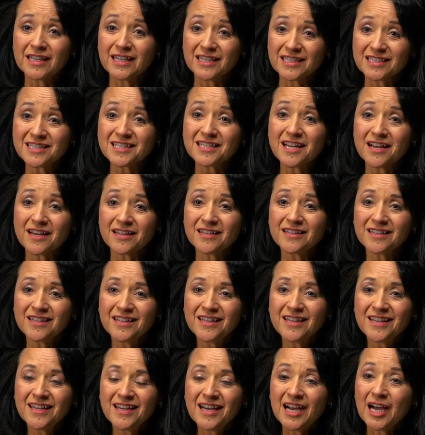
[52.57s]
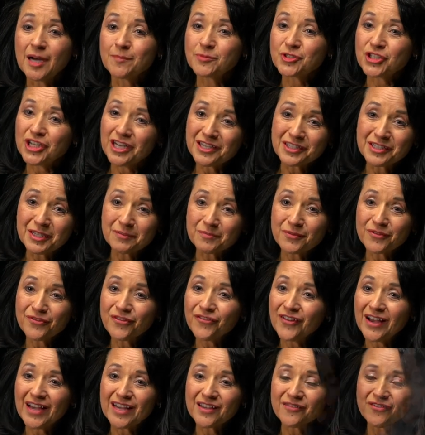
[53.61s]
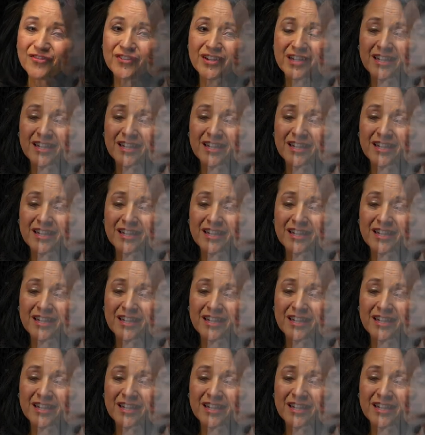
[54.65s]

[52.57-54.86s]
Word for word: and, a son. I'm child number five.